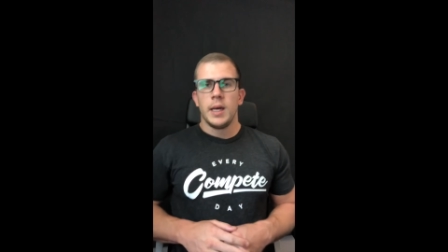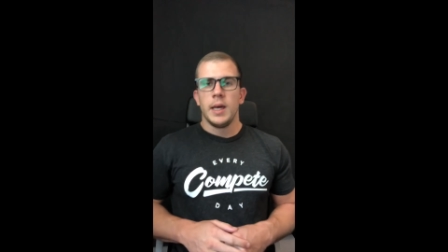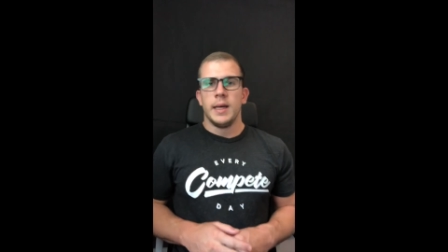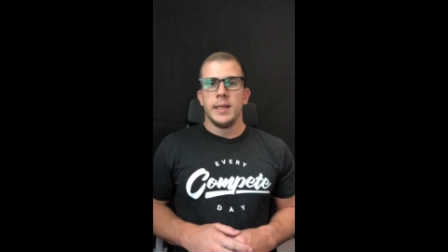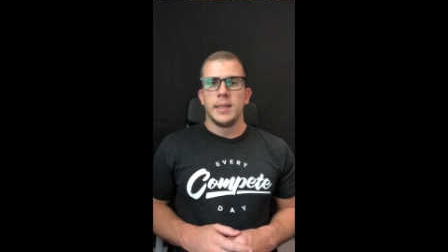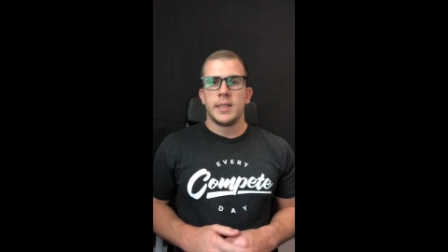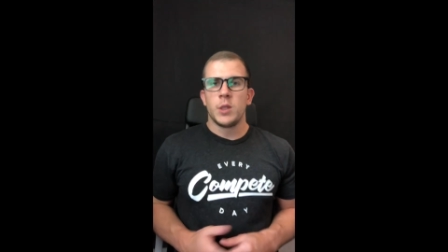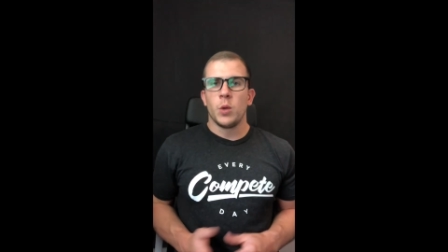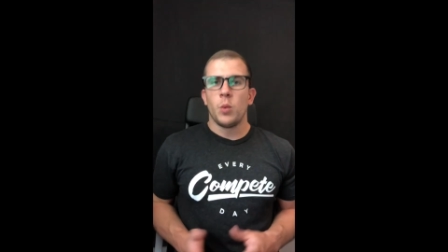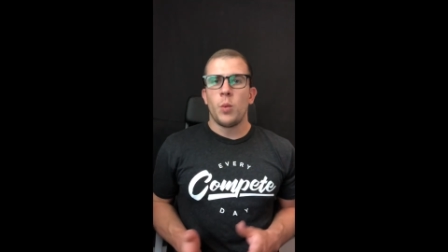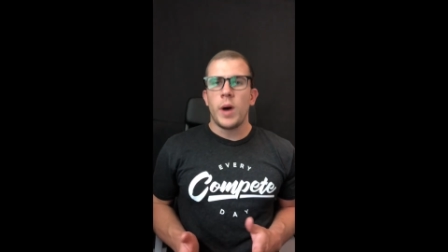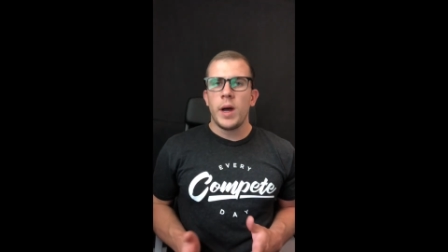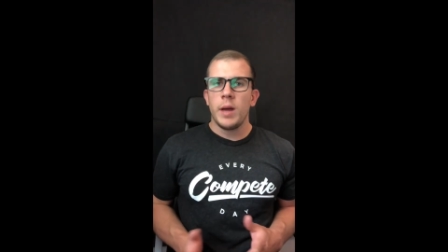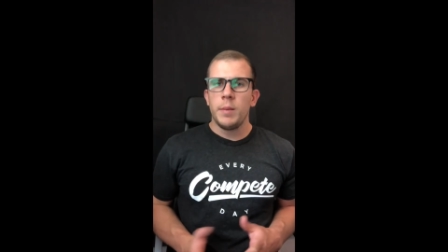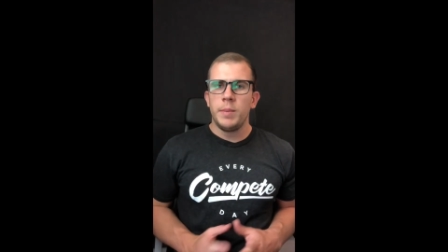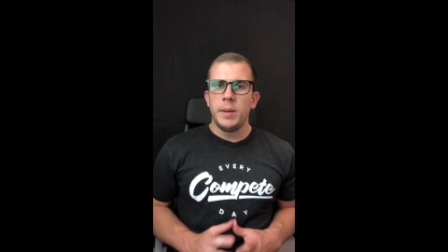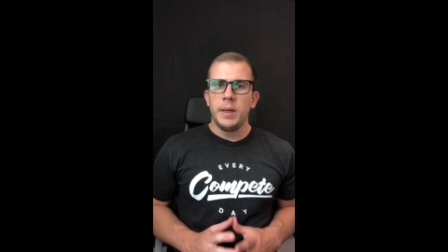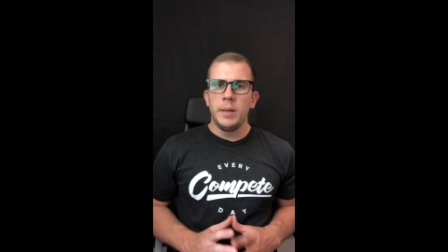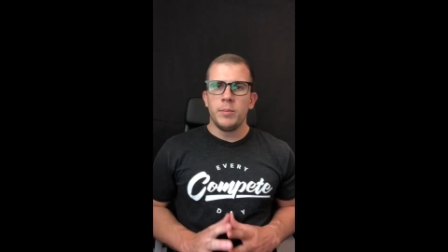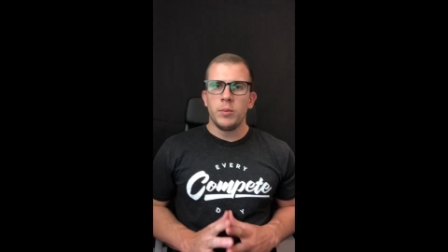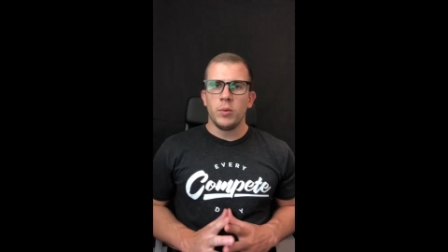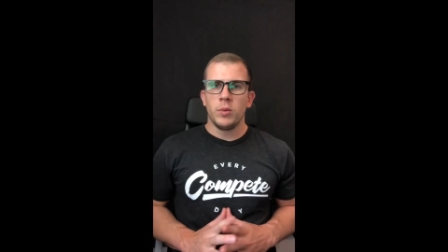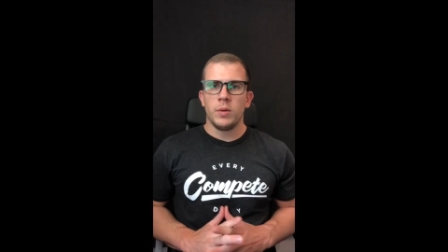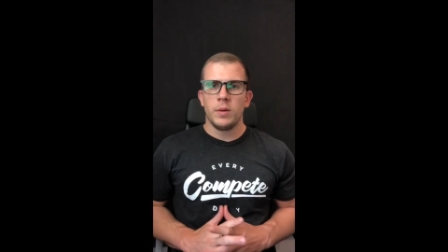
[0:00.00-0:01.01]
And so why
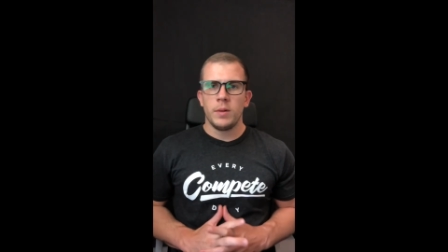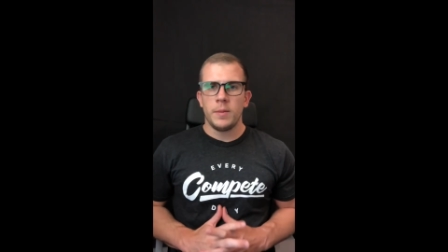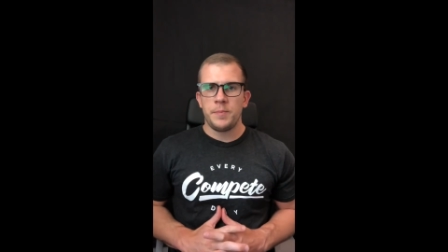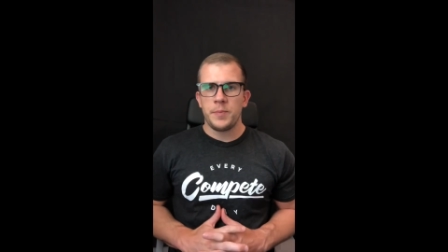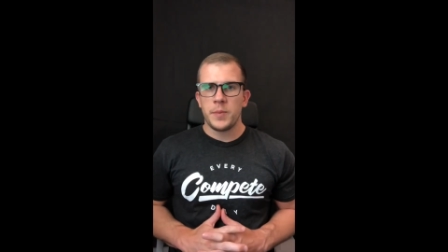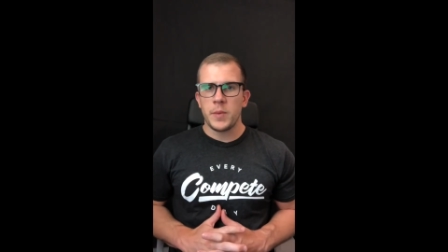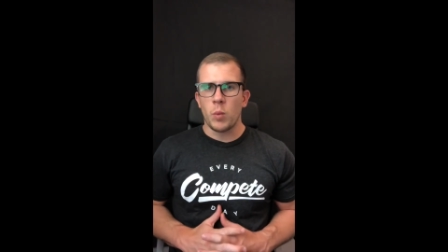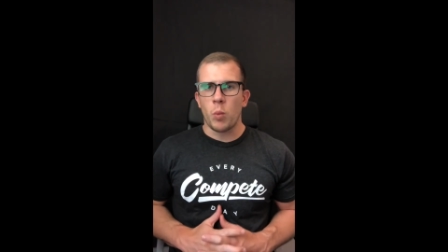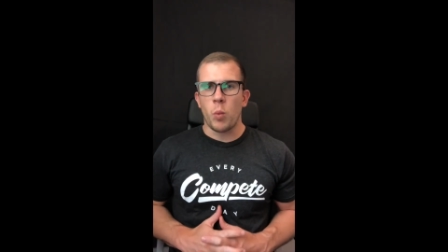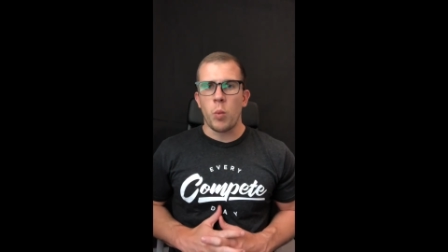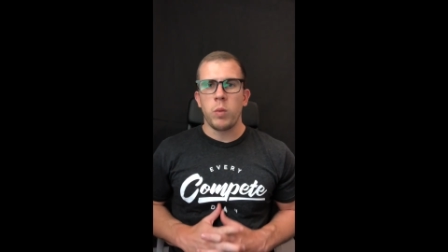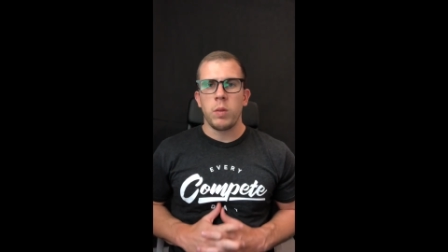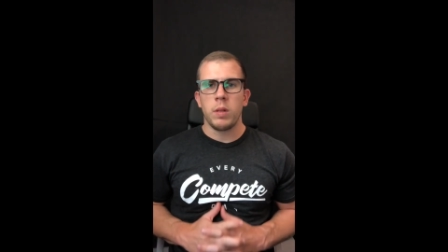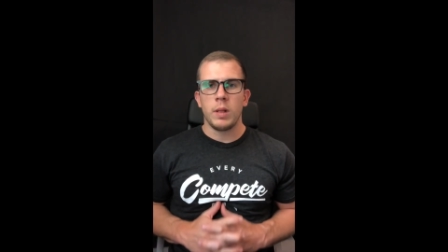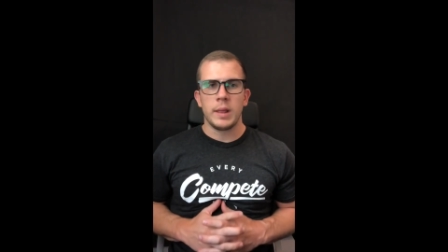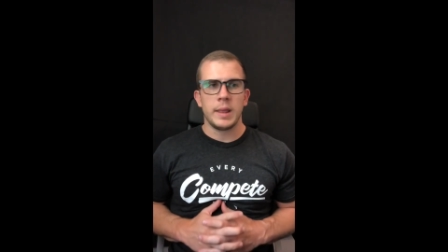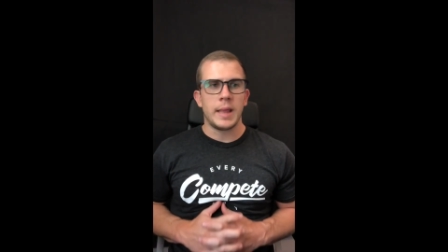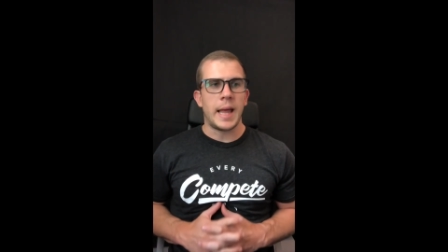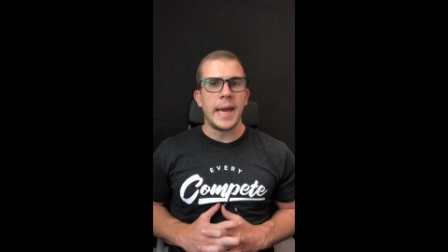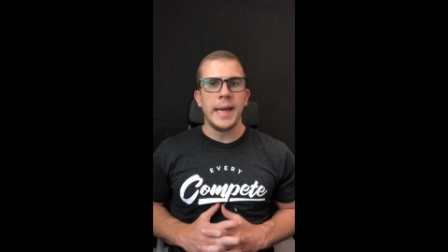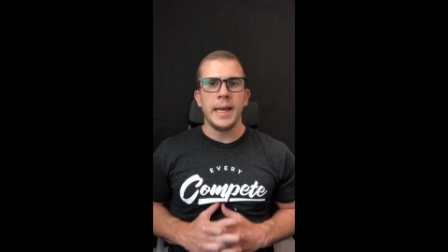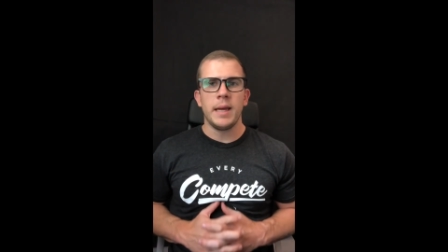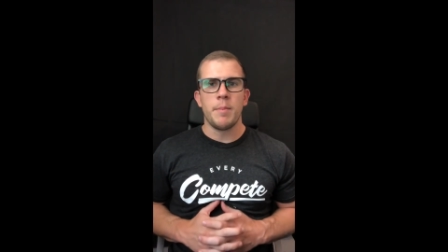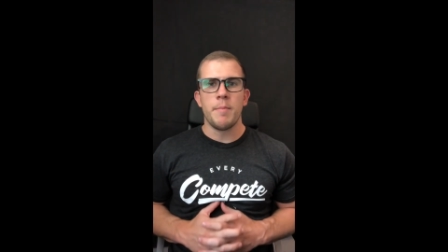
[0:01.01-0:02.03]
people
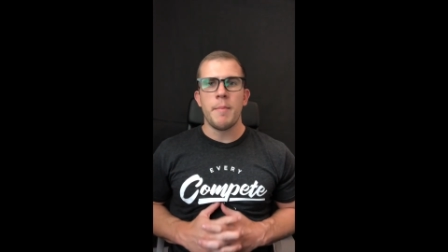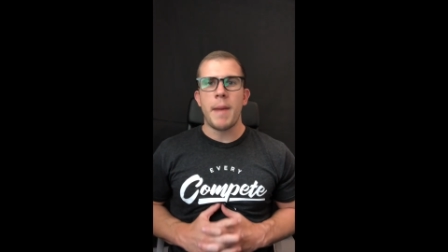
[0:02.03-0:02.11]
like